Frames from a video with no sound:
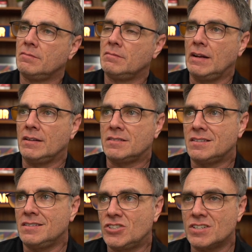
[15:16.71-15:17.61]
it's
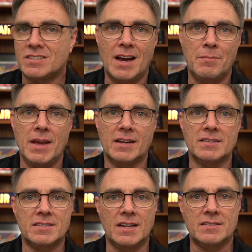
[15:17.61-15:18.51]
just not making
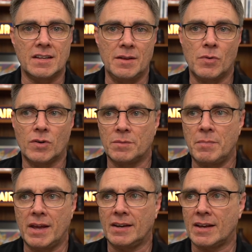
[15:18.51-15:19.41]
sense anymore to
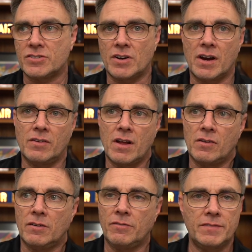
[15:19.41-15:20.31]
make an extra 100
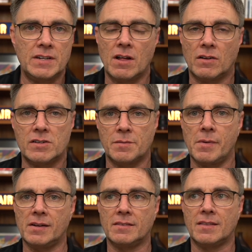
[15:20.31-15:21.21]
$150 a
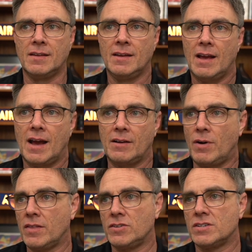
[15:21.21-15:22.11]
month. I'd
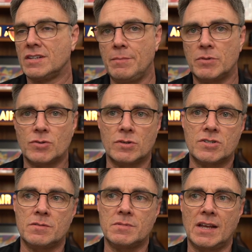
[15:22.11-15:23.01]
rather just keep the short
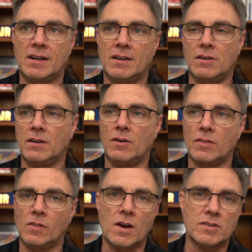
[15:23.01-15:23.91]
term tenant or, or the
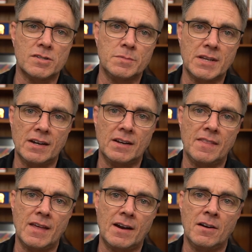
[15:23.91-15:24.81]
long term tenant in
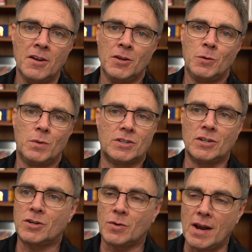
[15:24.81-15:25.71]
there with
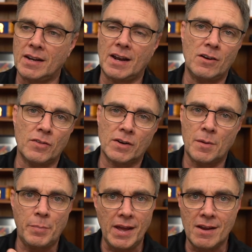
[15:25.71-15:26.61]
good credit. I know they're going
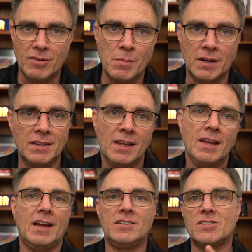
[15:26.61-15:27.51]
to pay every month
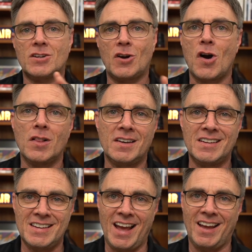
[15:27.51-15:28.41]
and just call it a
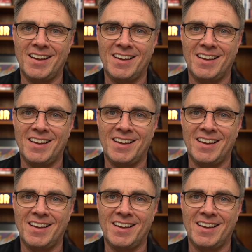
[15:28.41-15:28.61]
day.